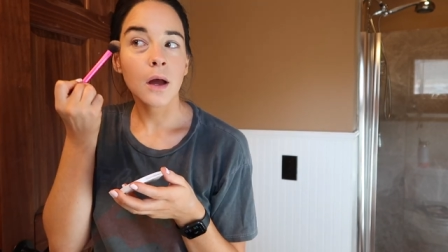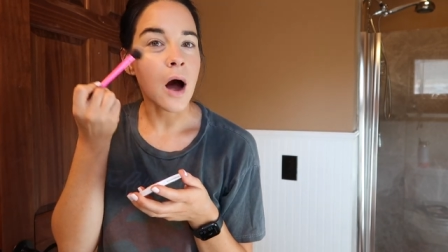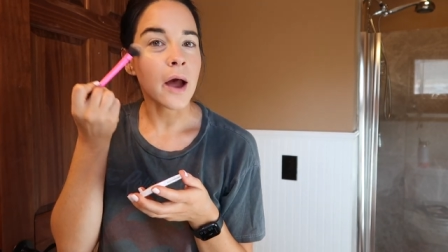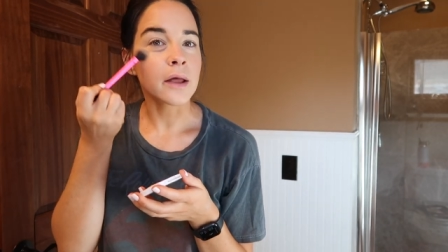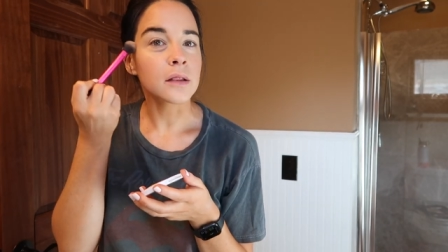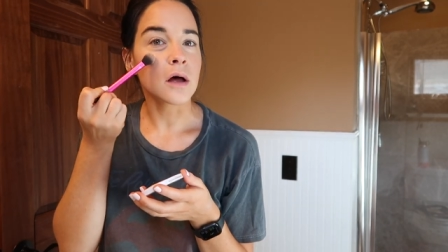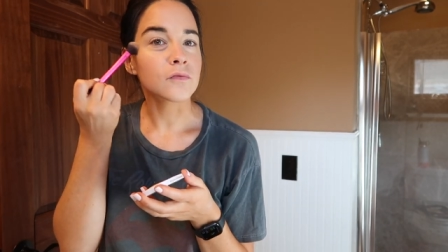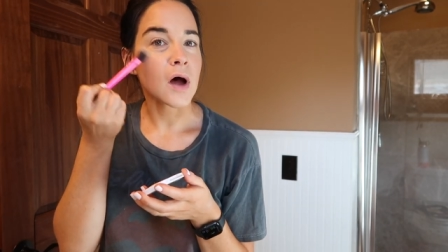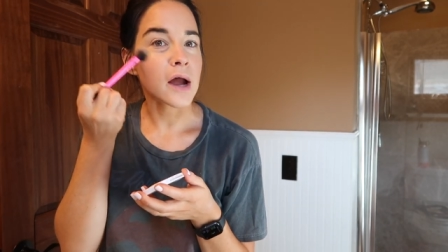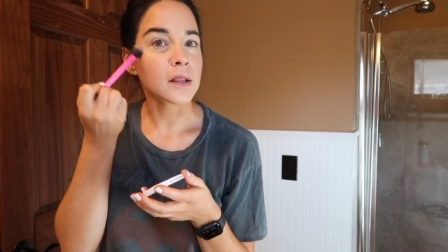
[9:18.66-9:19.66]
I
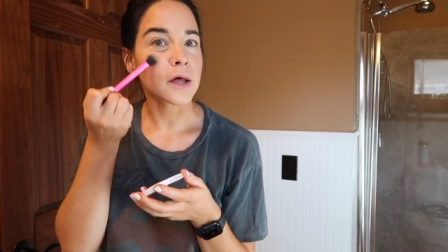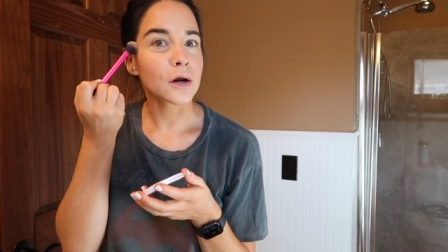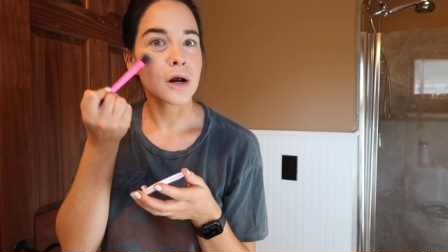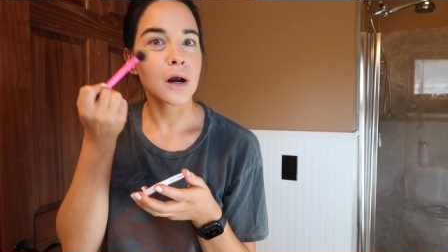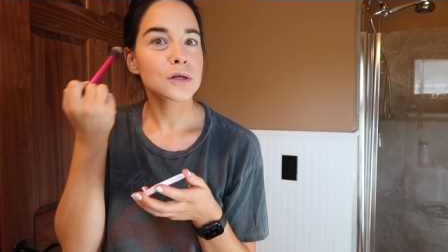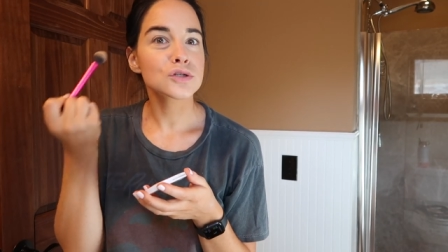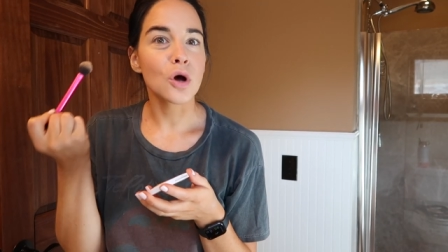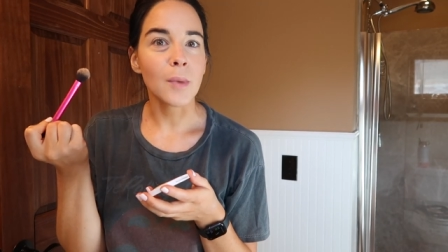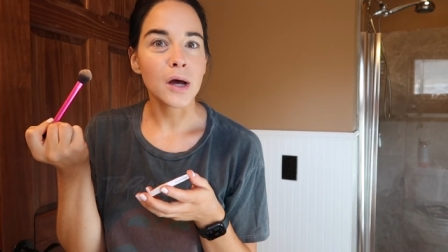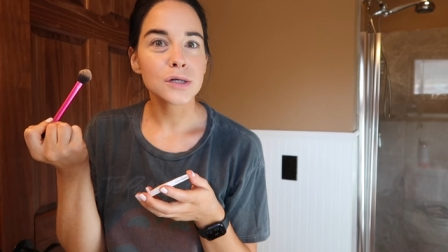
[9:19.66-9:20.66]
love highlighter
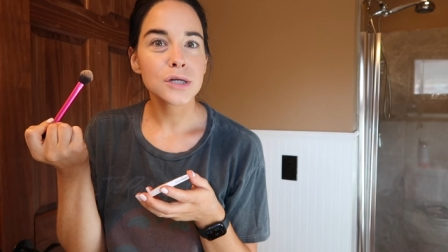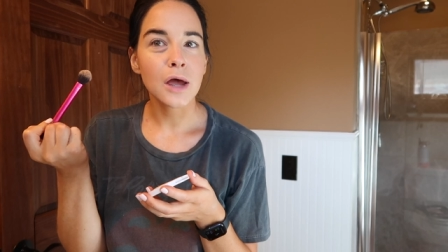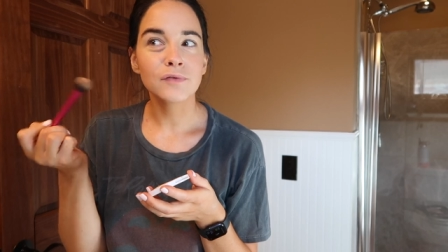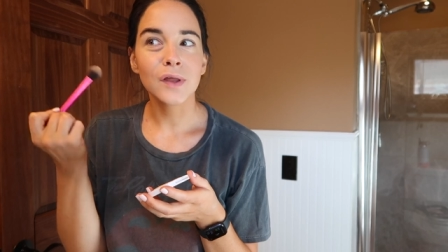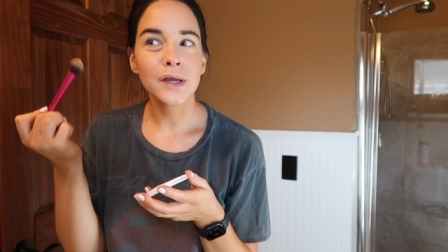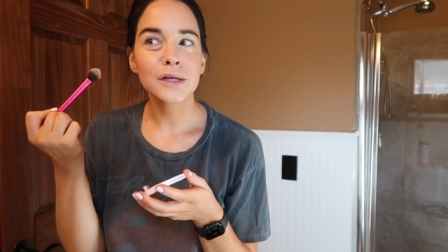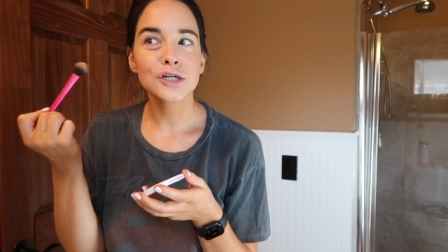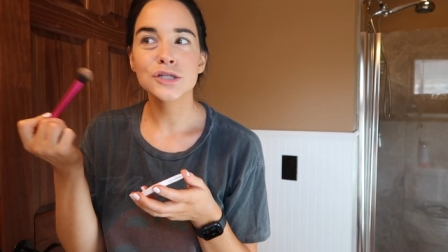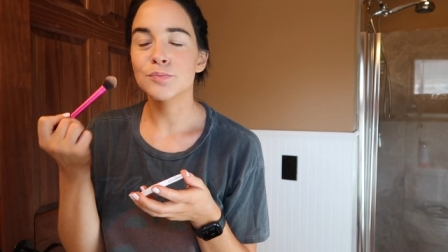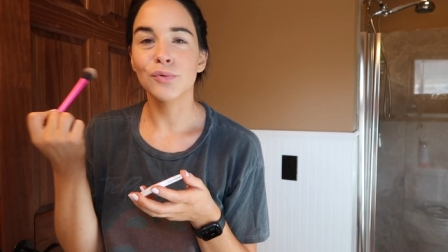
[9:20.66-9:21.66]
so much. I feel like it
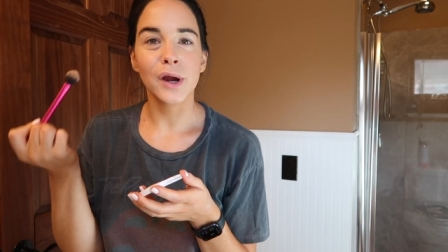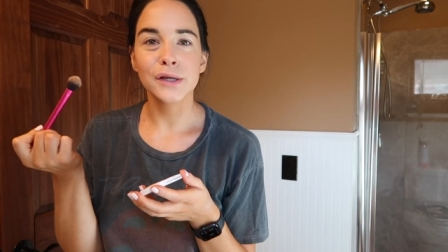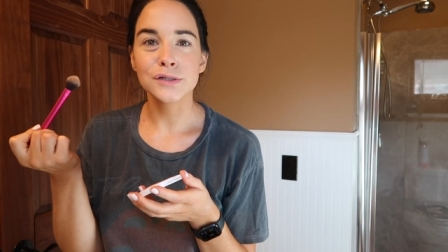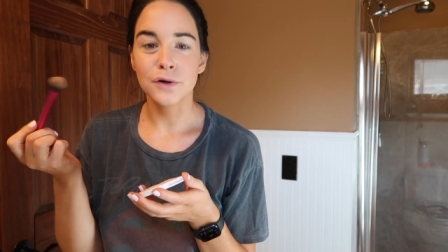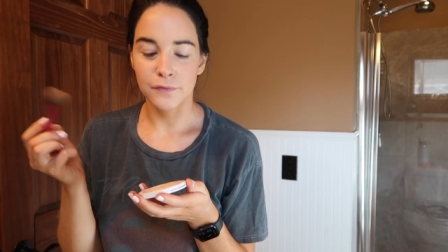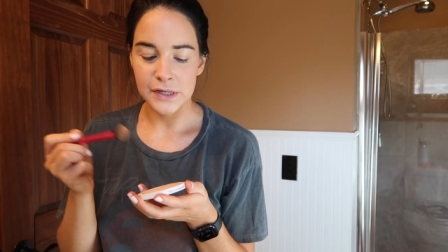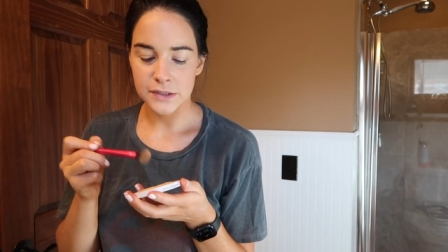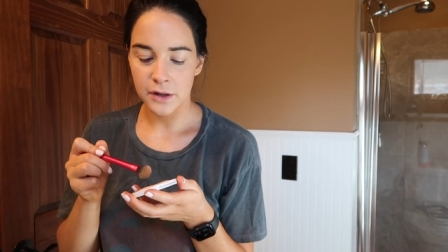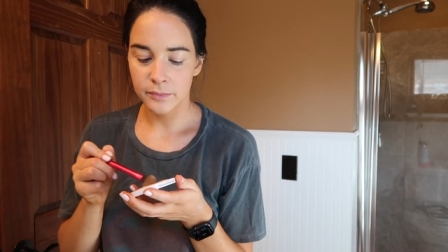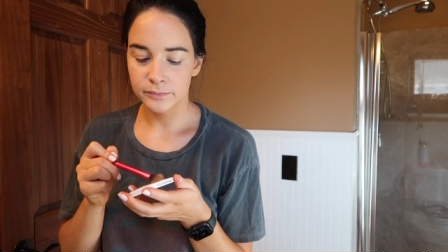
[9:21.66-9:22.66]
just brightens your
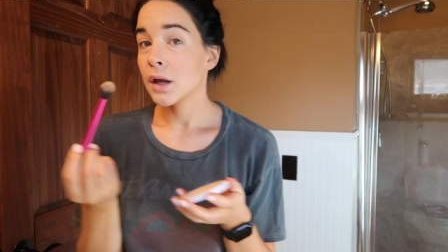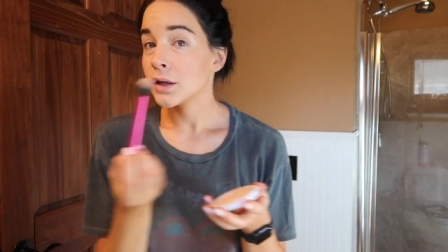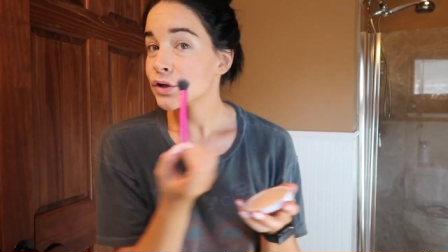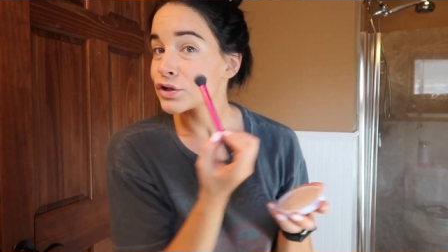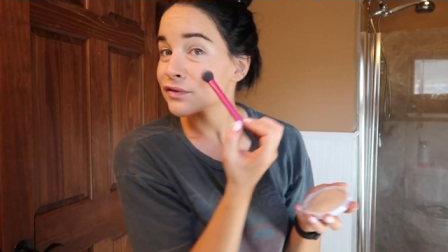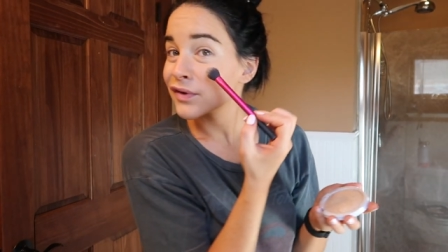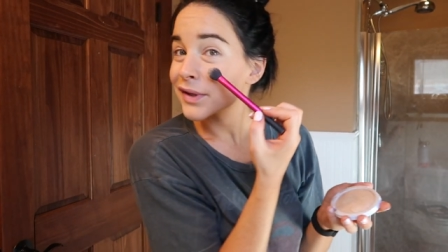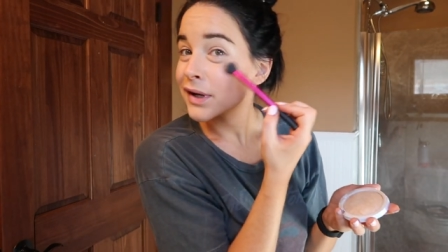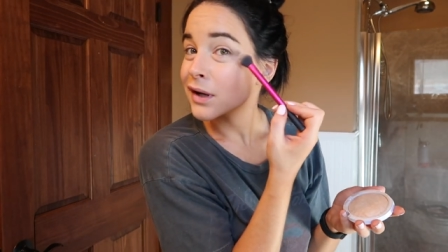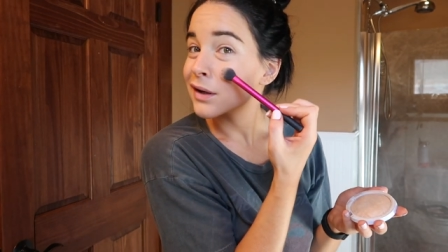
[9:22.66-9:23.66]
face up. You just feel
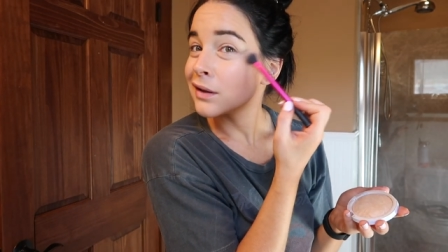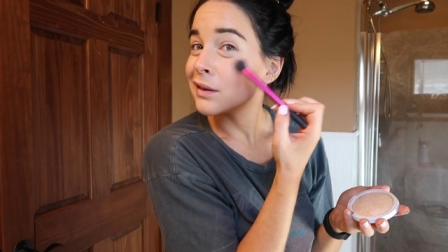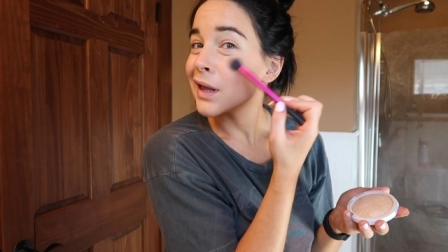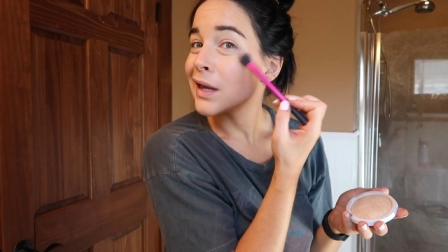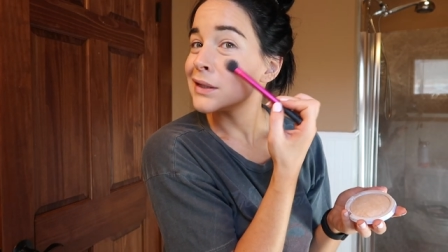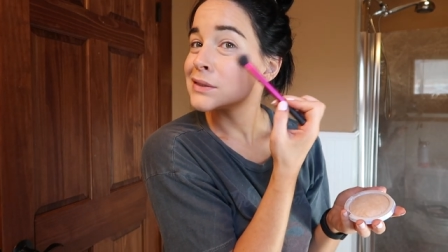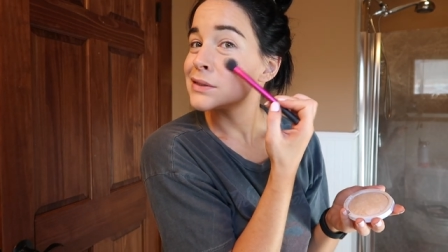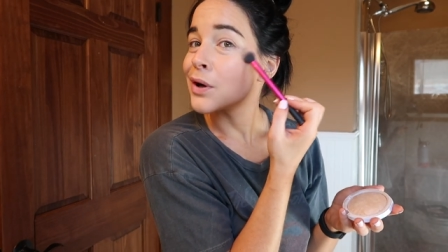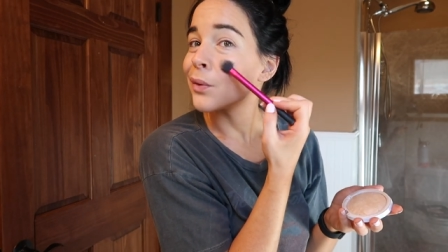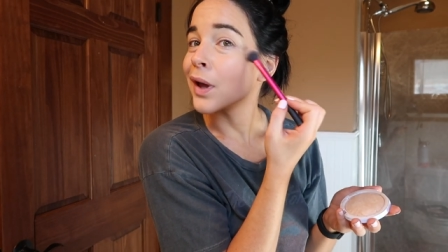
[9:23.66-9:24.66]
like a
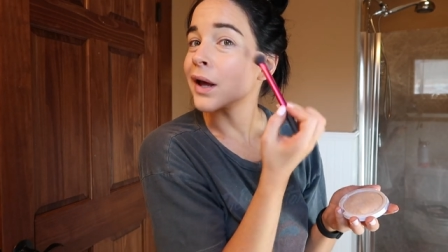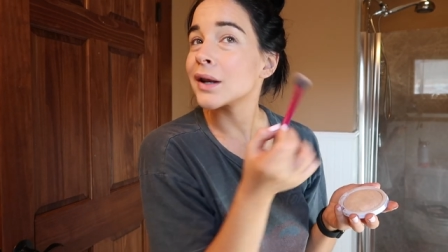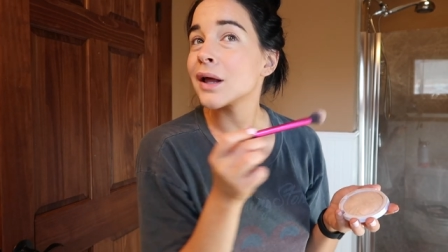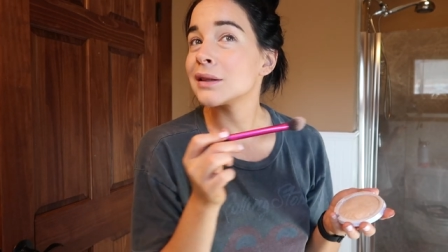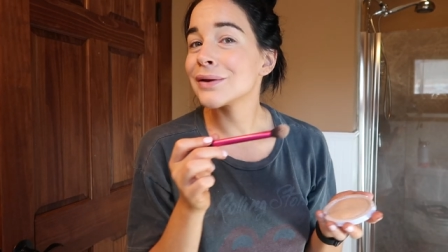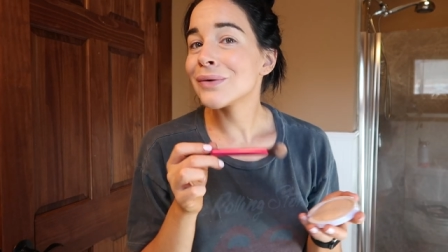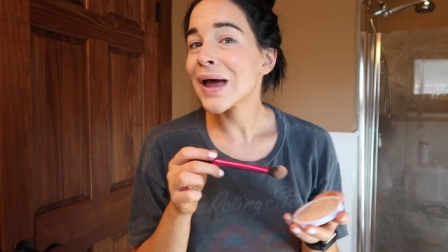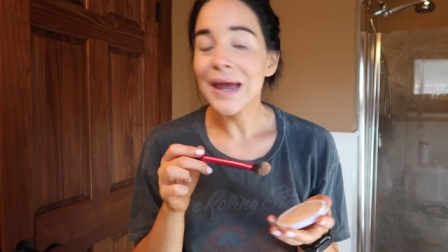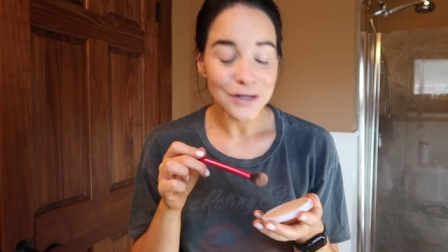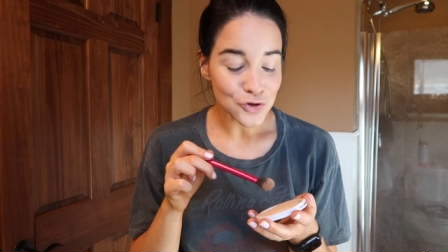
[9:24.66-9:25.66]
glazed donut, a
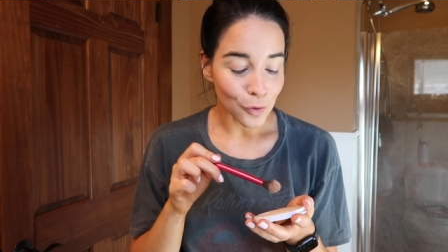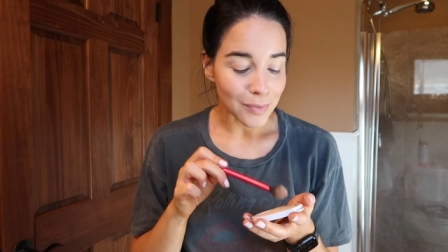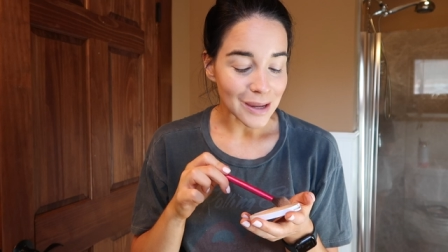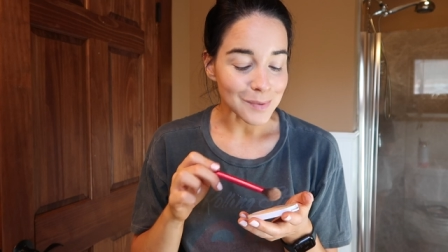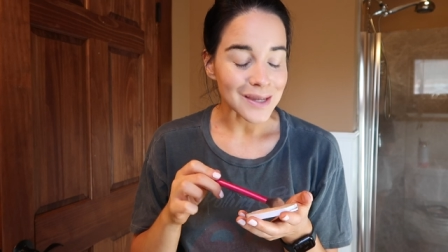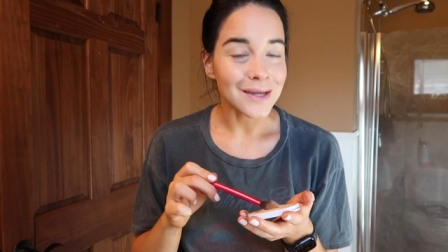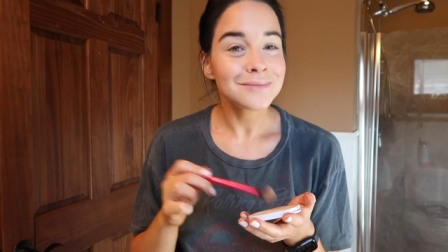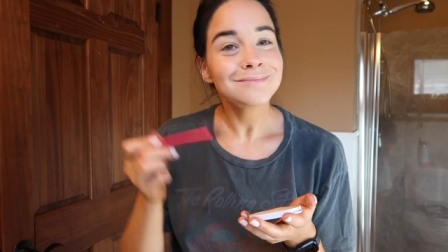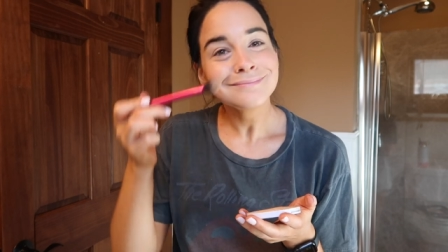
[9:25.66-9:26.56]
little angel baby.